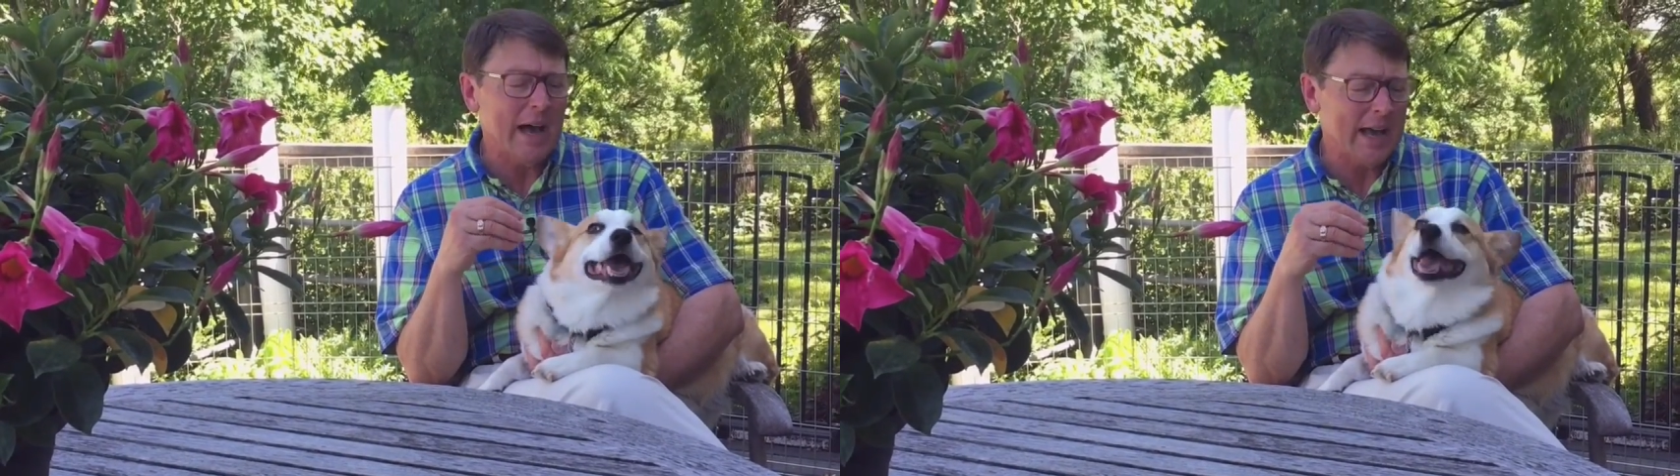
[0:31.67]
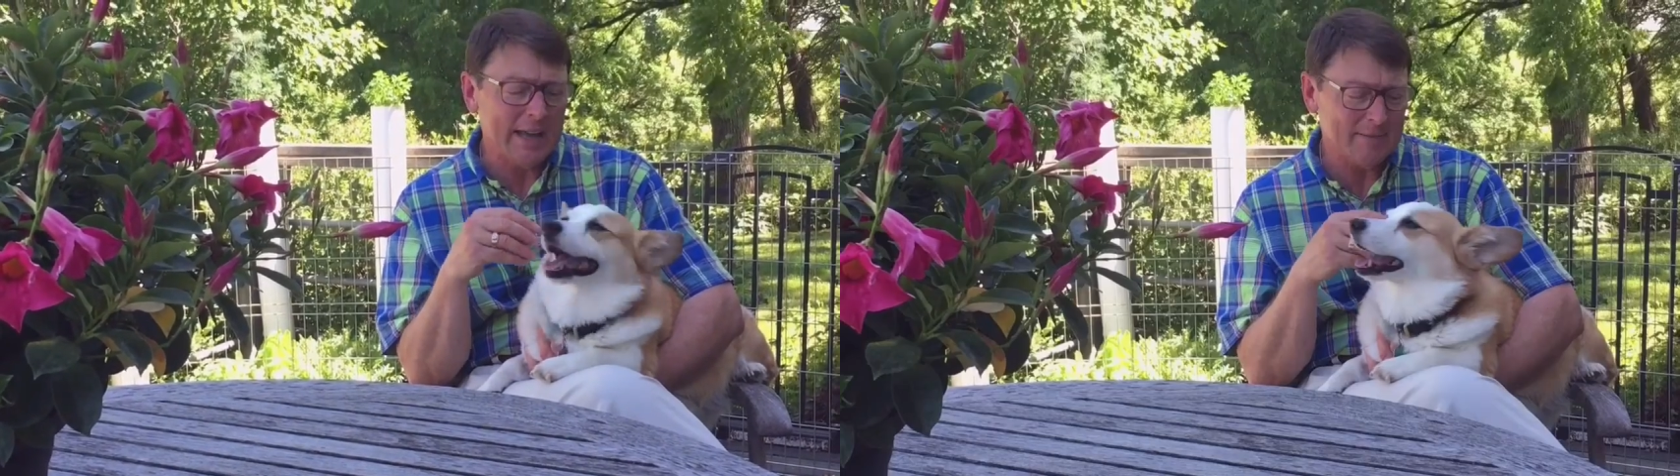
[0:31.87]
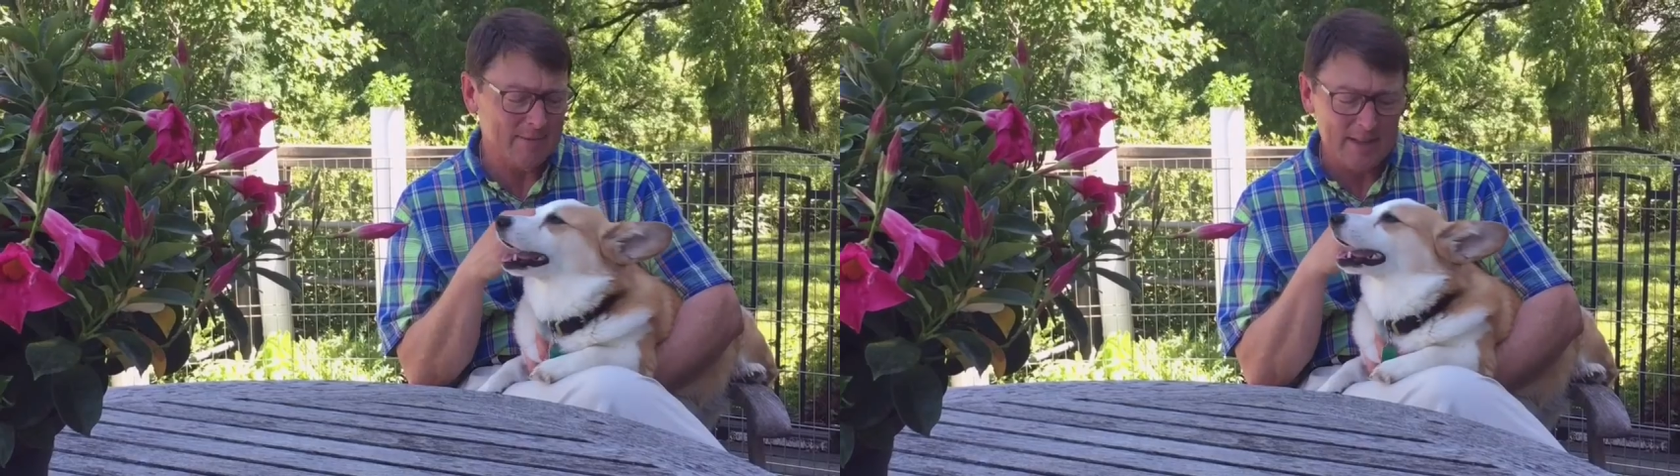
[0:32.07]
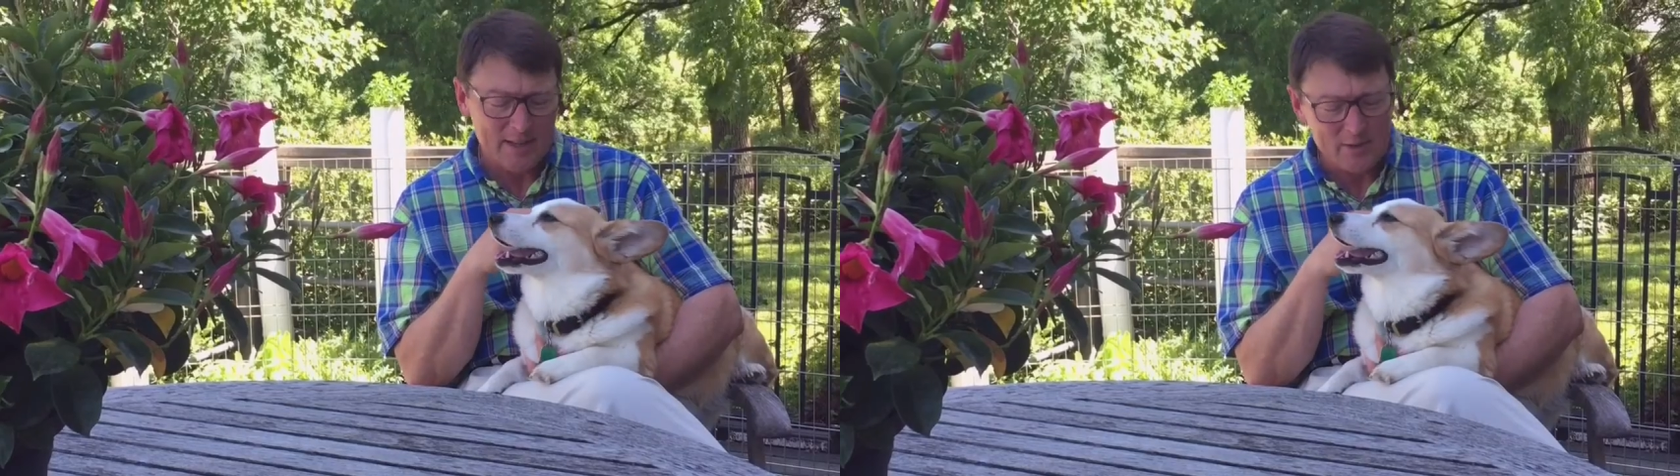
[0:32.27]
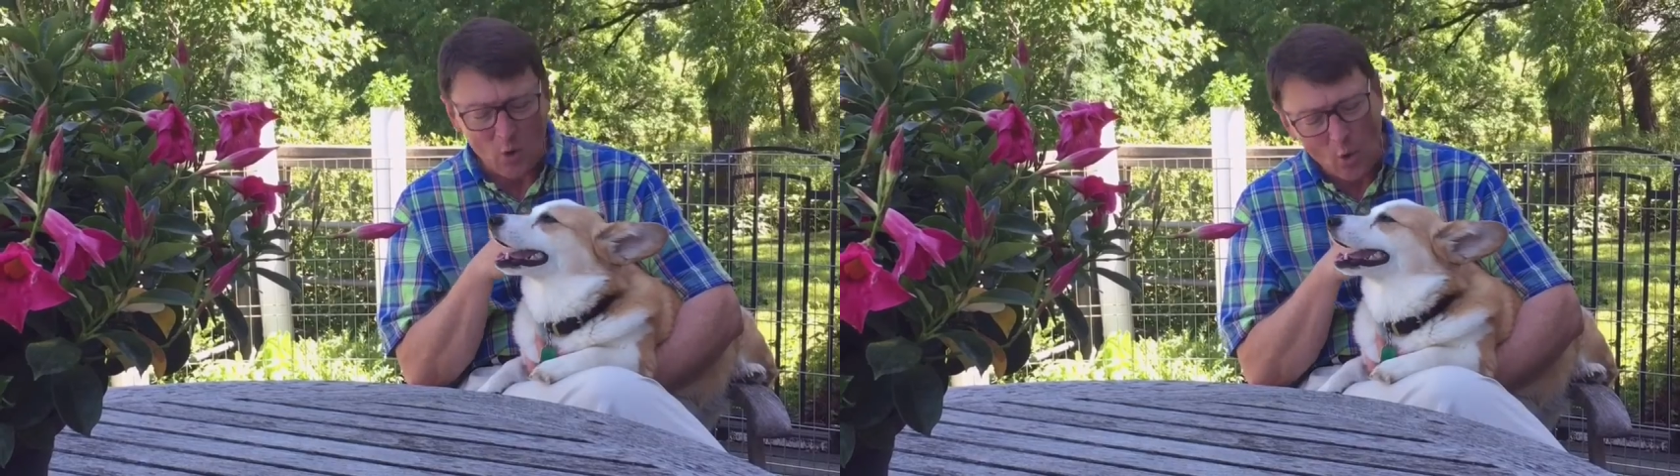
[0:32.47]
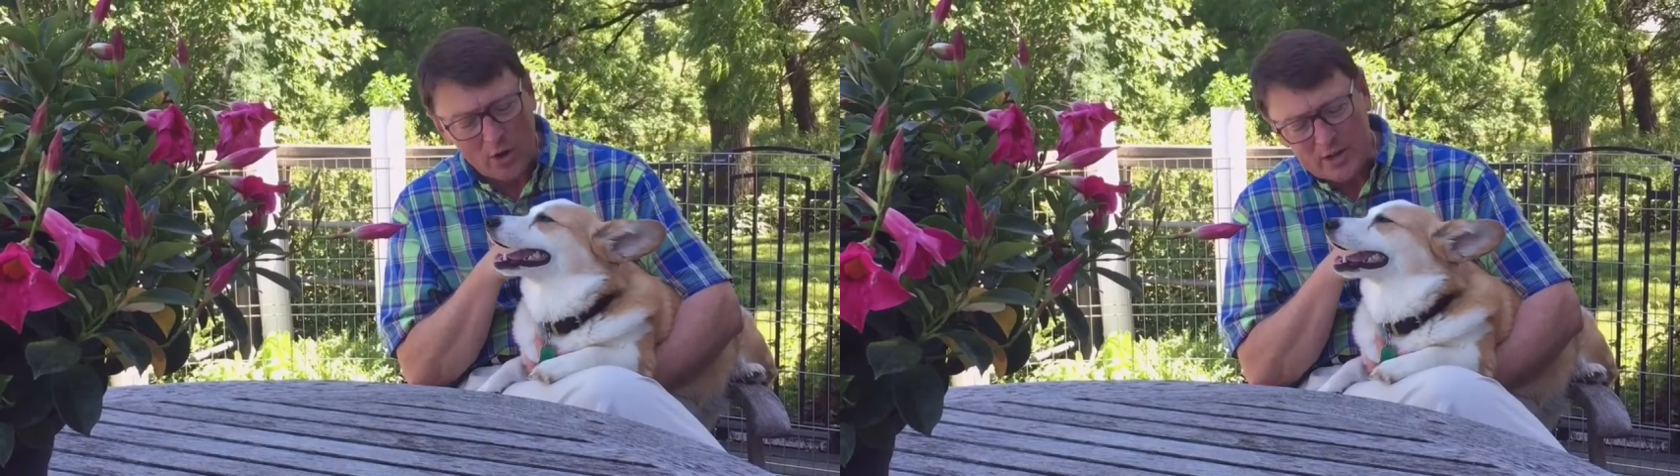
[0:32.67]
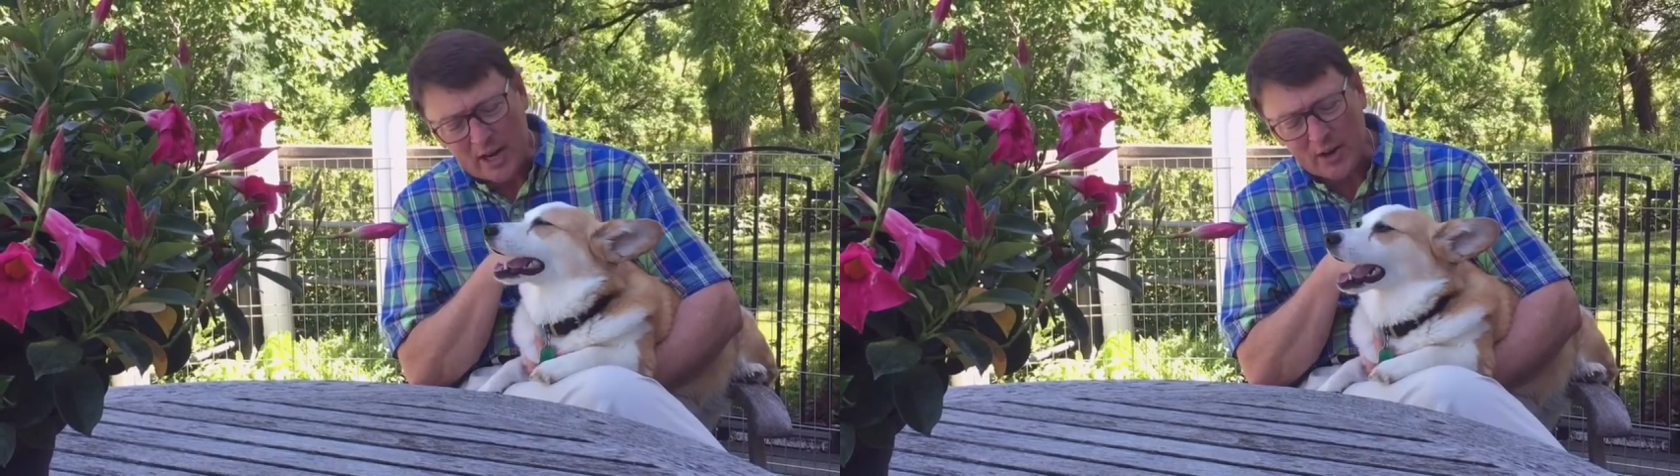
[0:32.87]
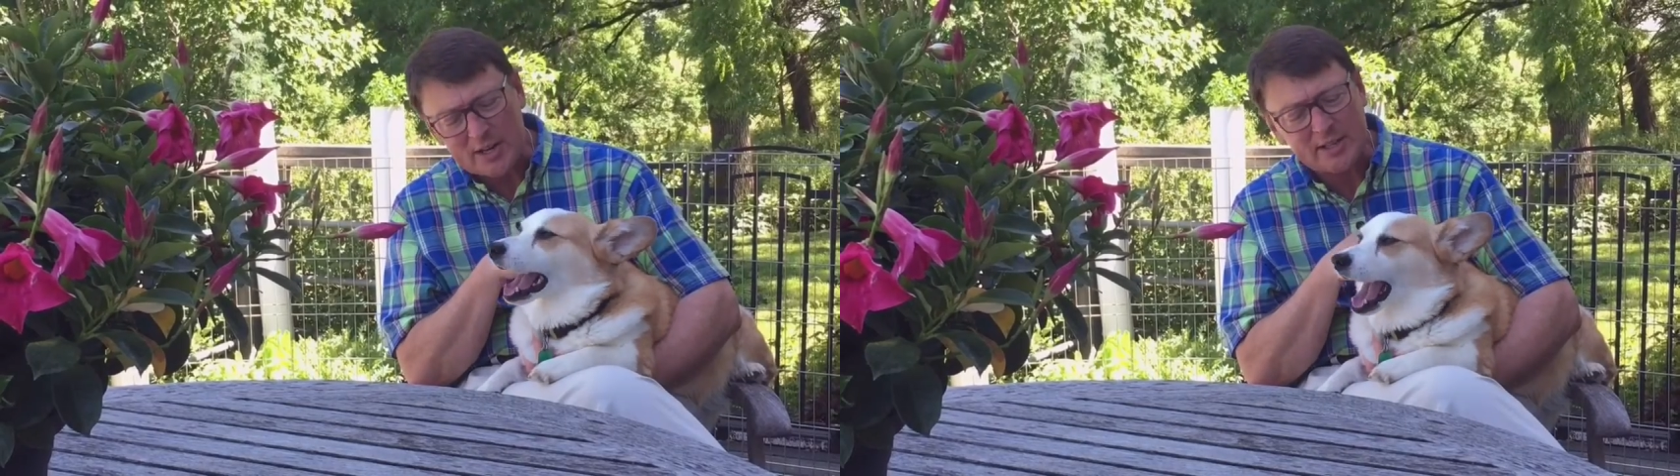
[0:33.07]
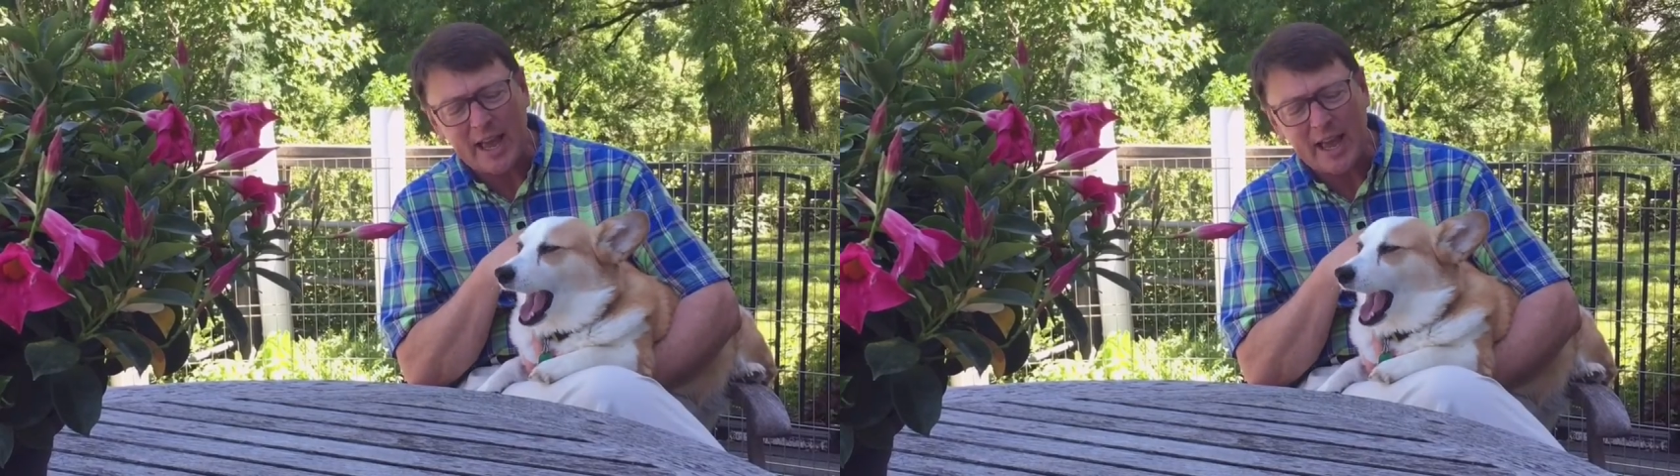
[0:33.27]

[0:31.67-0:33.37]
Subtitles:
by the ordinary